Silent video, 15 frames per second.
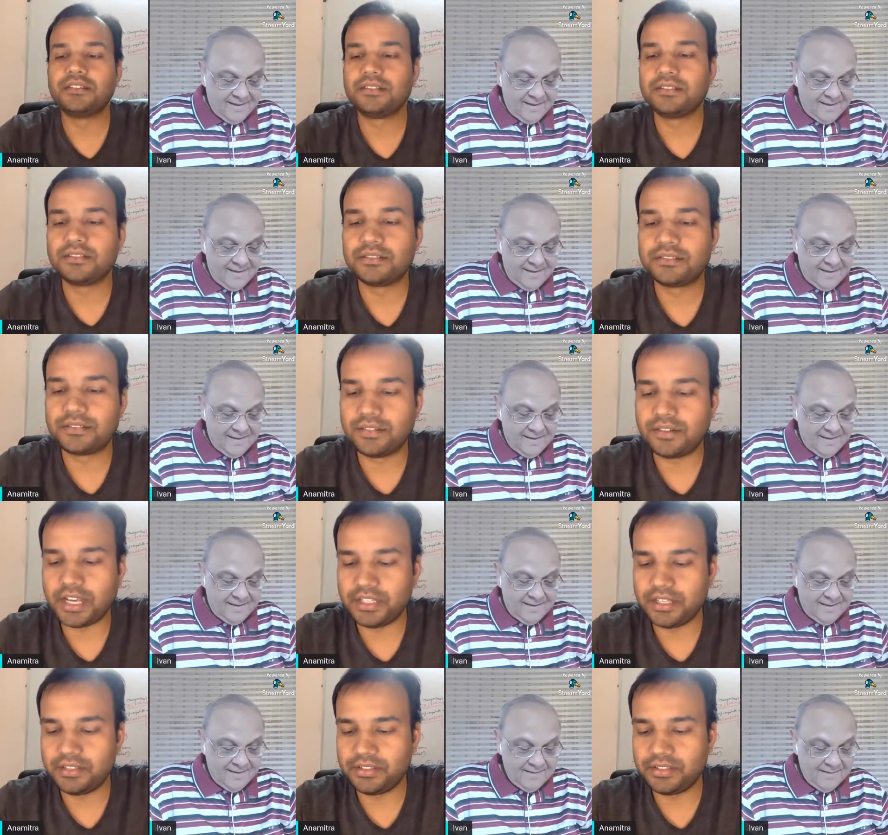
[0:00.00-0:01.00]
Speaker 1: yeah. So I think
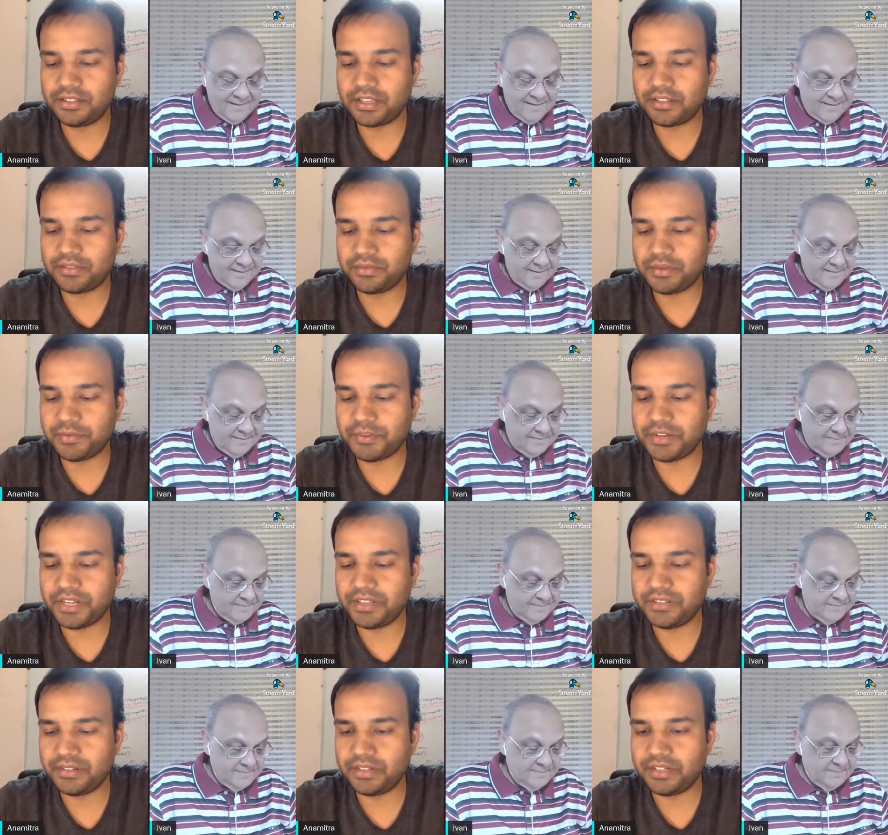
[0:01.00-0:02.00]
six people has
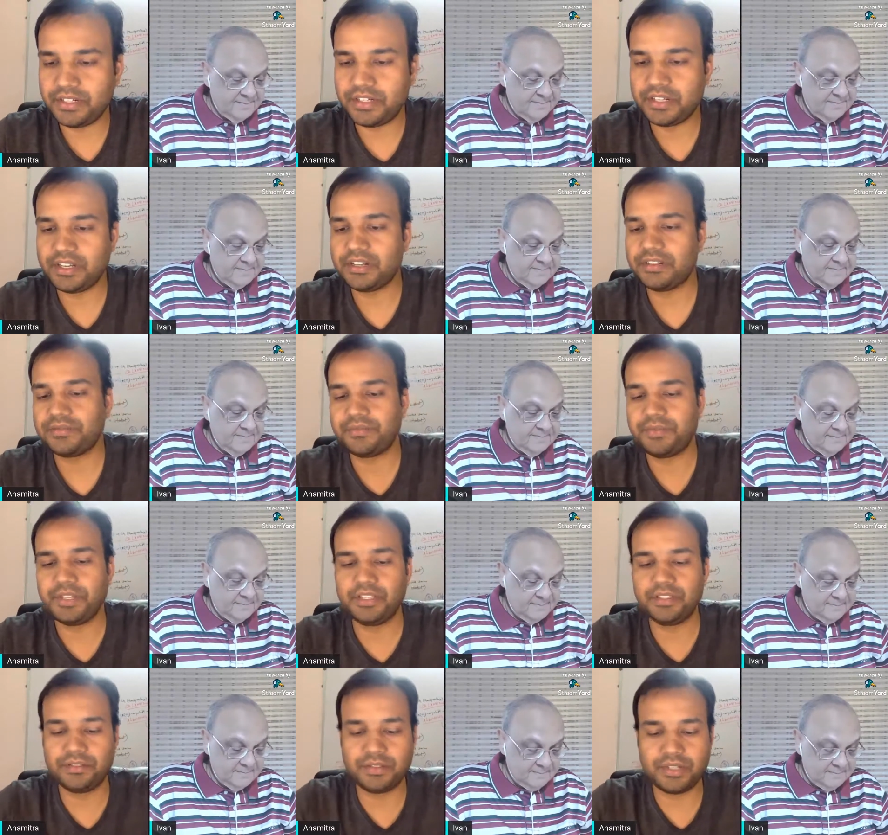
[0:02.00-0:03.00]
already. And
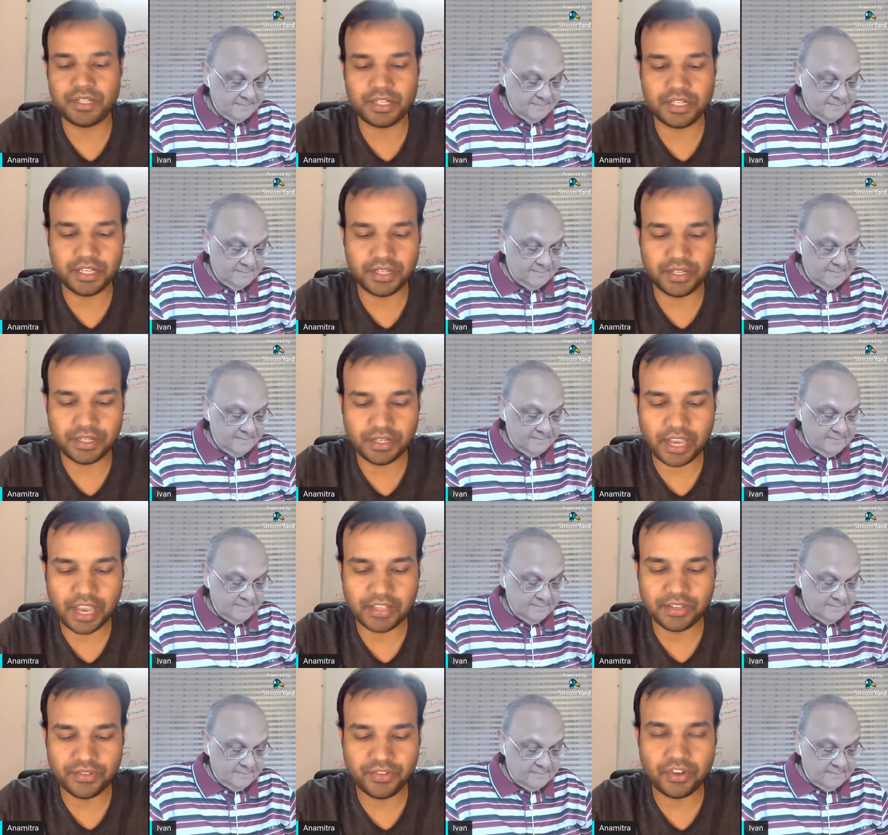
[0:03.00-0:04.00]
please, uh, guys,
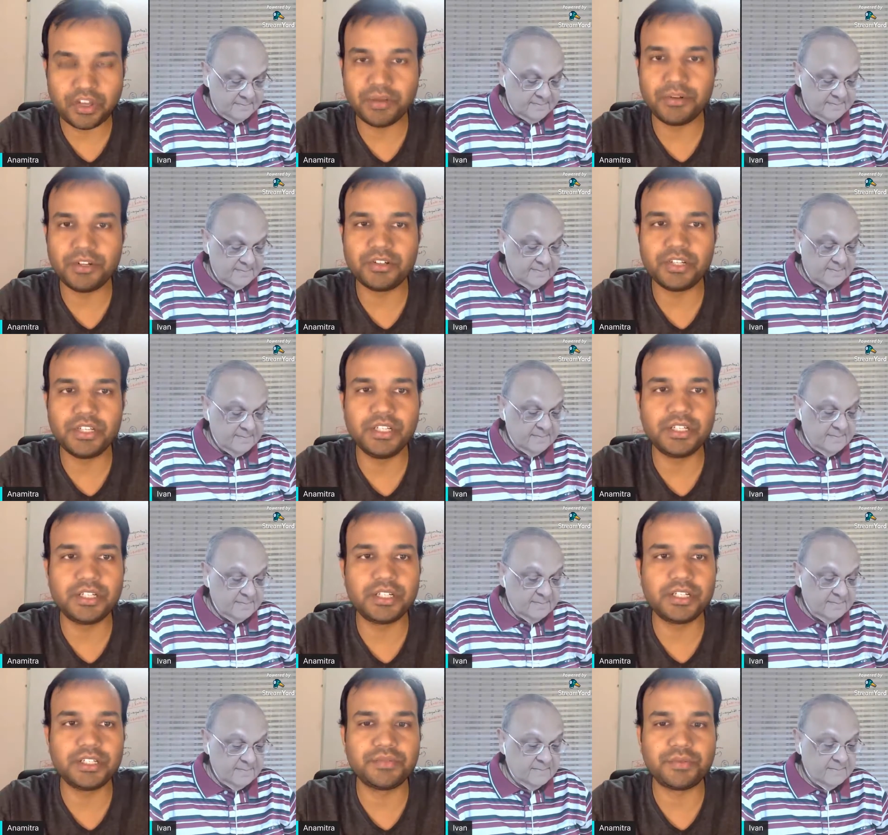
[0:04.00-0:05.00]
if you are able to hear
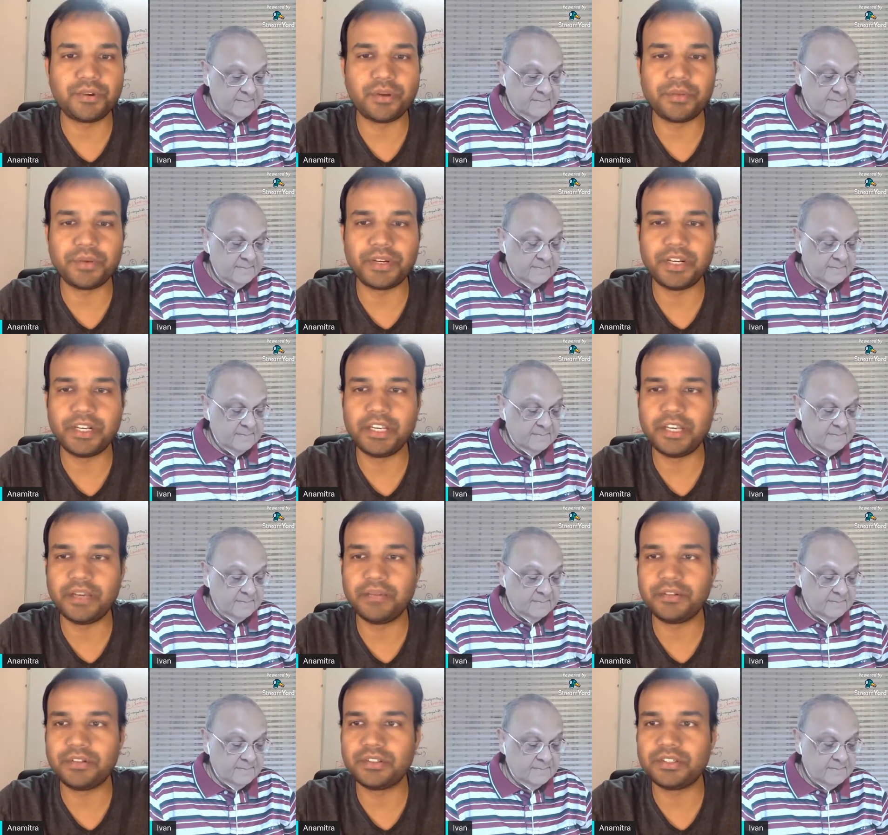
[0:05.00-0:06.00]
us properly, able
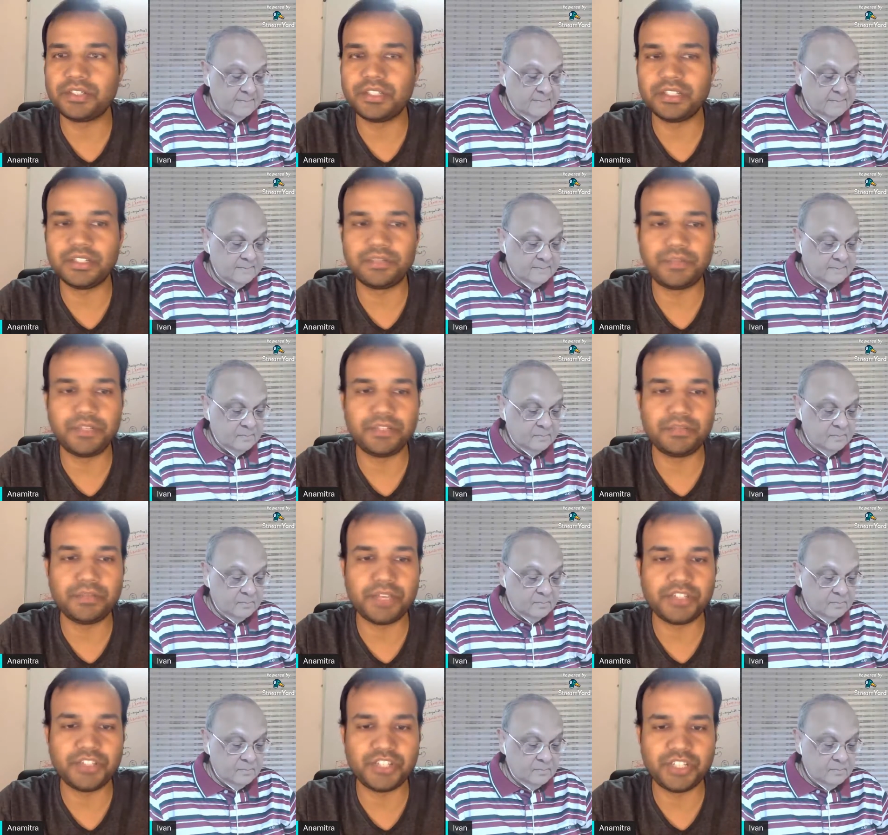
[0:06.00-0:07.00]
to see us, please
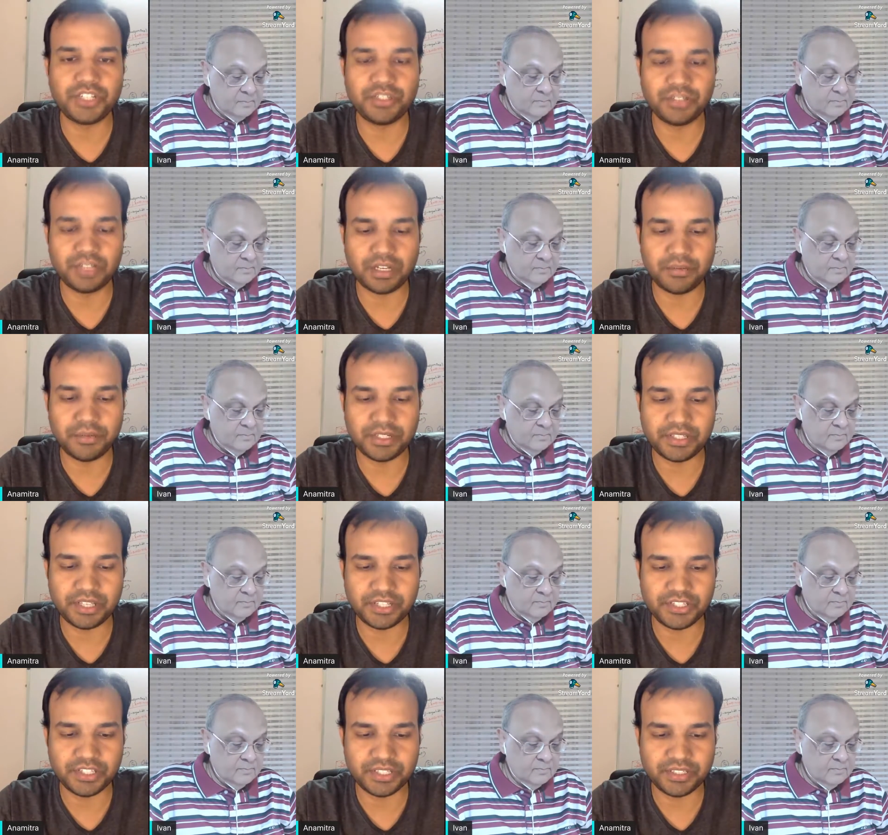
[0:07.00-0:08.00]
mention into the comment
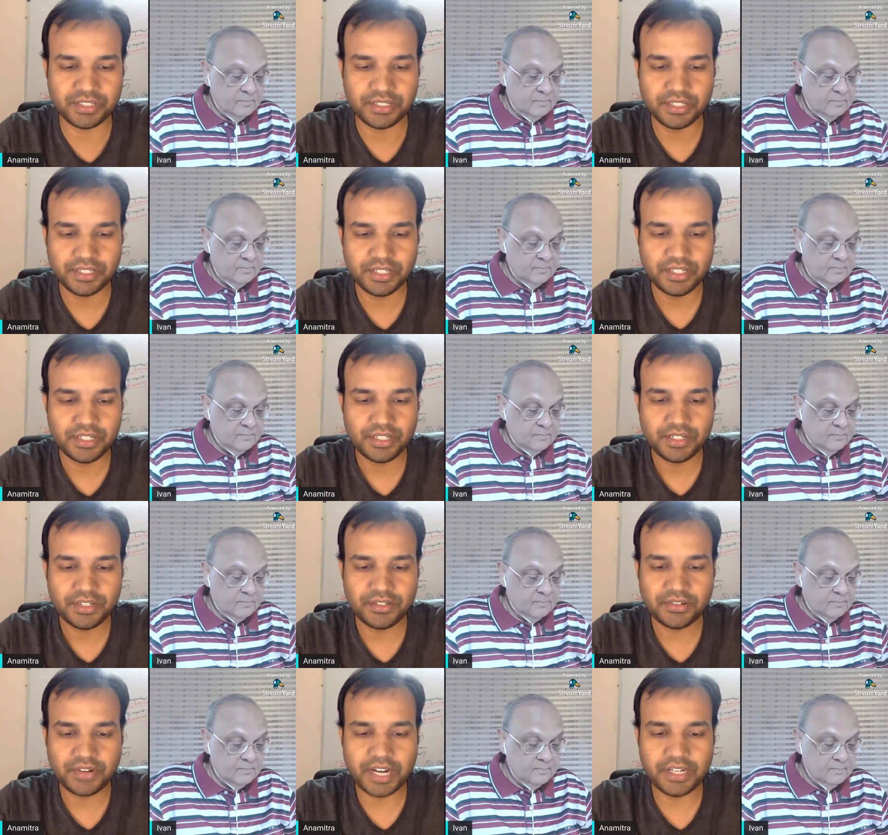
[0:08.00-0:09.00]
section.
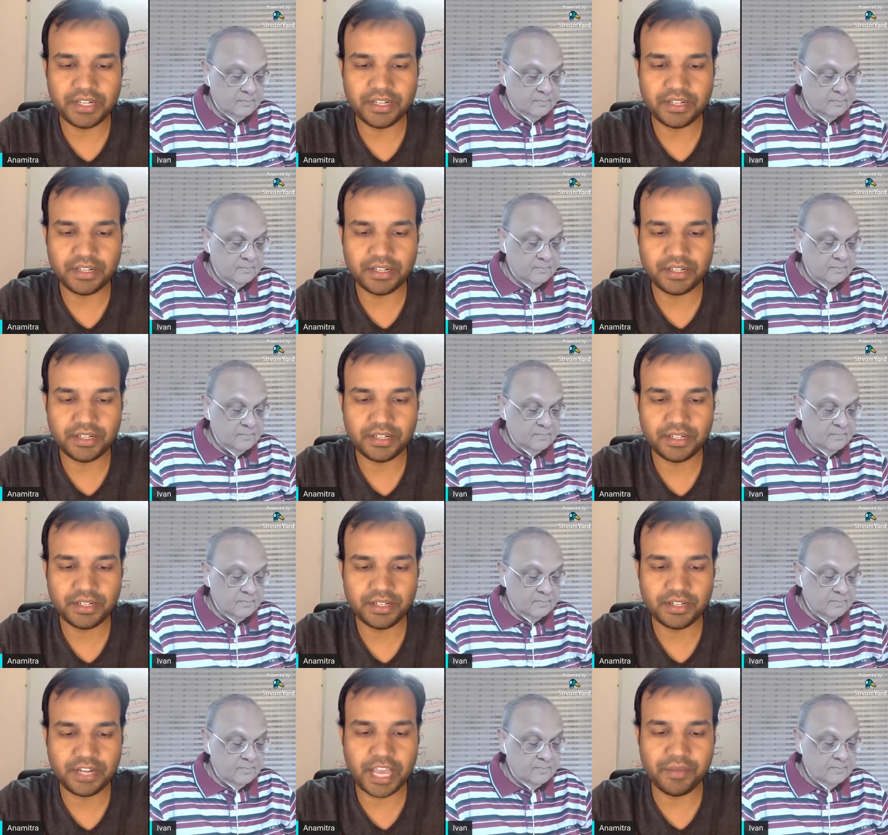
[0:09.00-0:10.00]
Right?
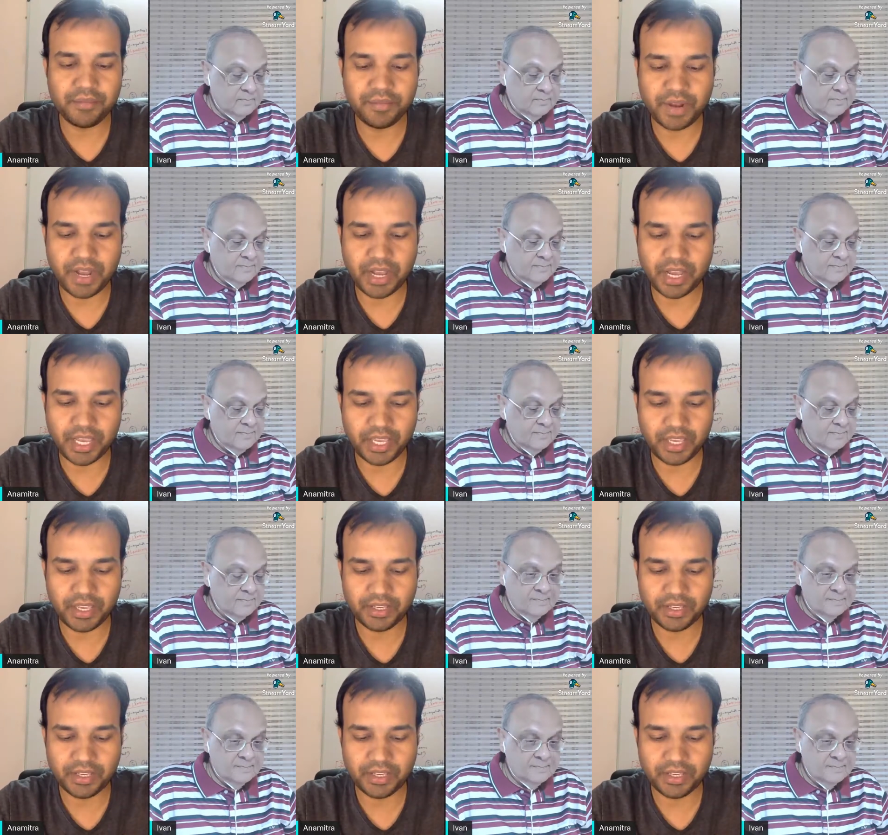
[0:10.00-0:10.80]
Type hi.